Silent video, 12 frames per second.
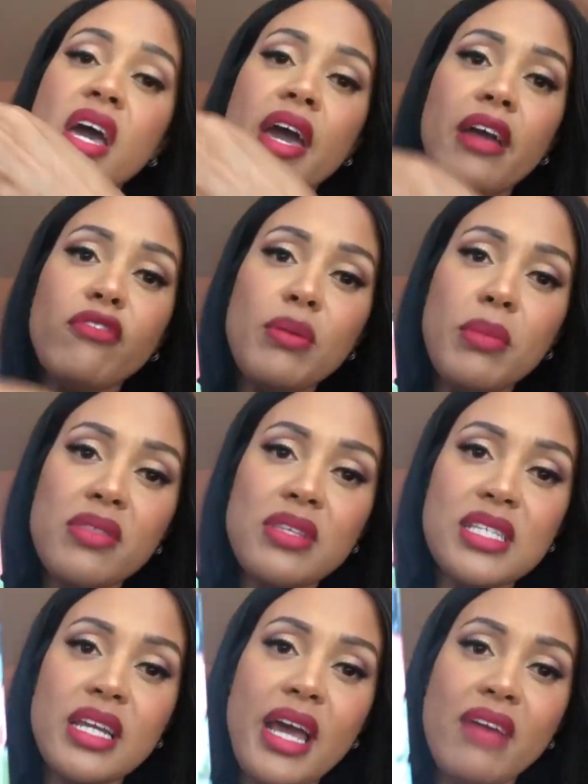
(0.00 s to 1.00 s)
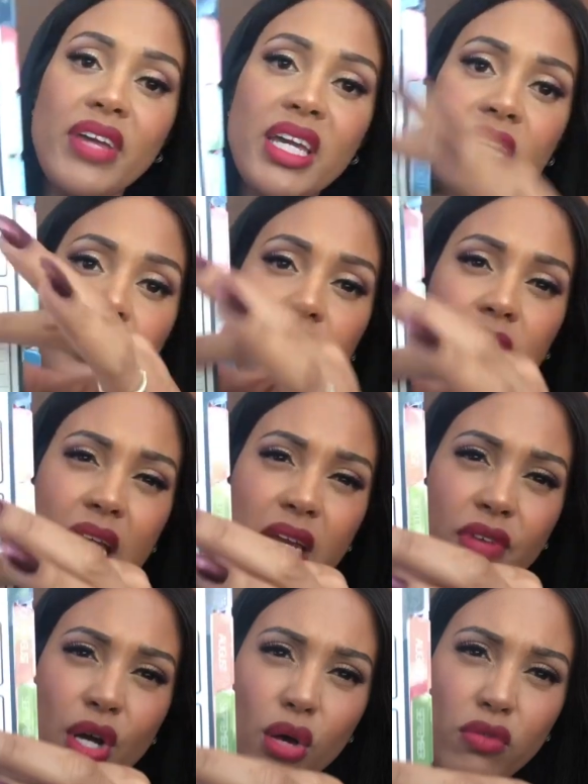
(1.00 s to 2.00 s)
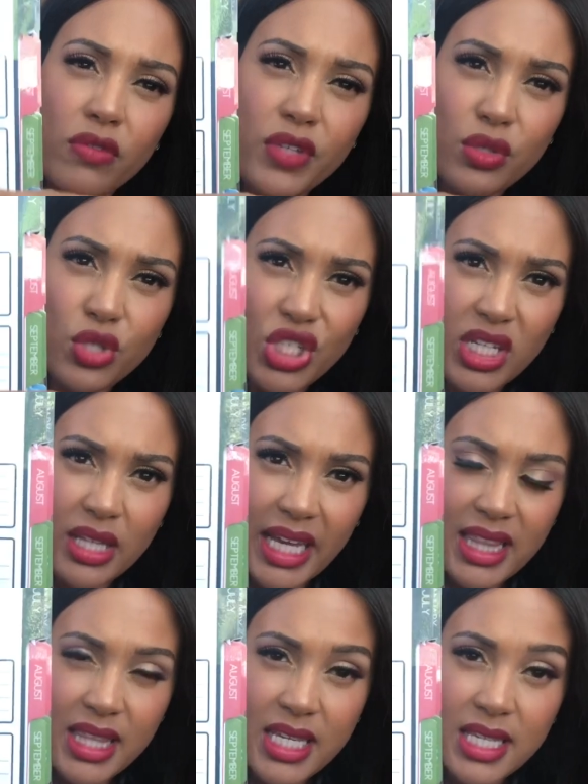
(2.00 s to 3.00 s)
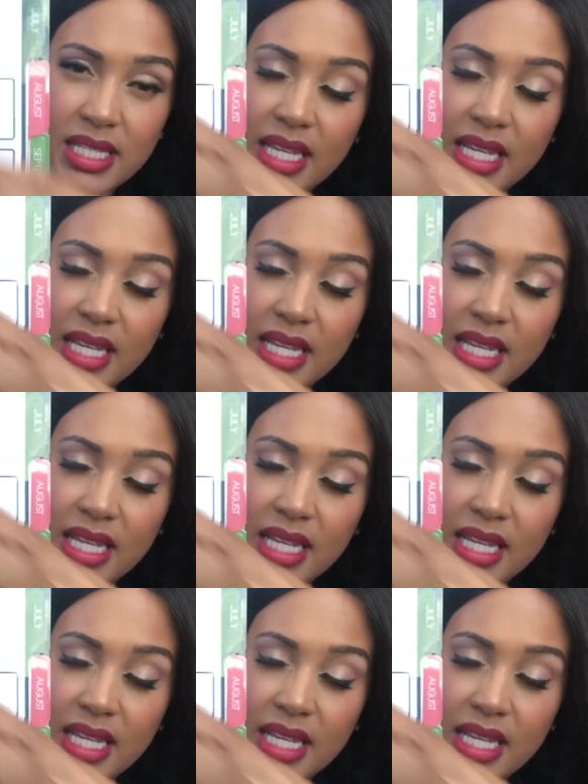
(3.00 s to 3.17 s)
every month is going to have like an kind of an overview sheet like this.